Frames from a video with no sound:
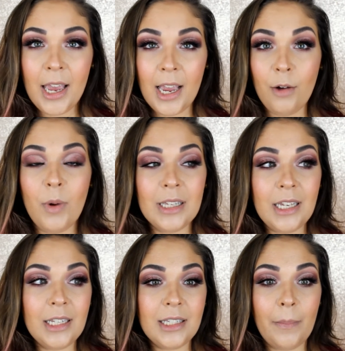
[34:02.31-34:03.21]
It
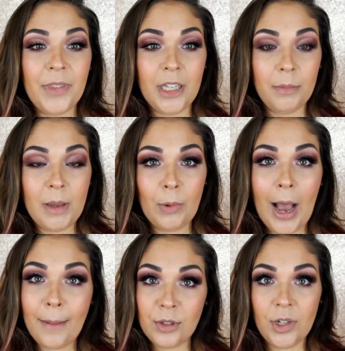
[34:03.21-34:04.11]
wasn't something that people
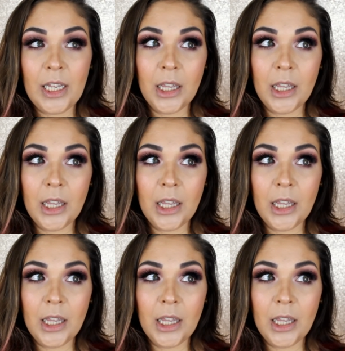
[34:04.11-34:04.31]
absolutely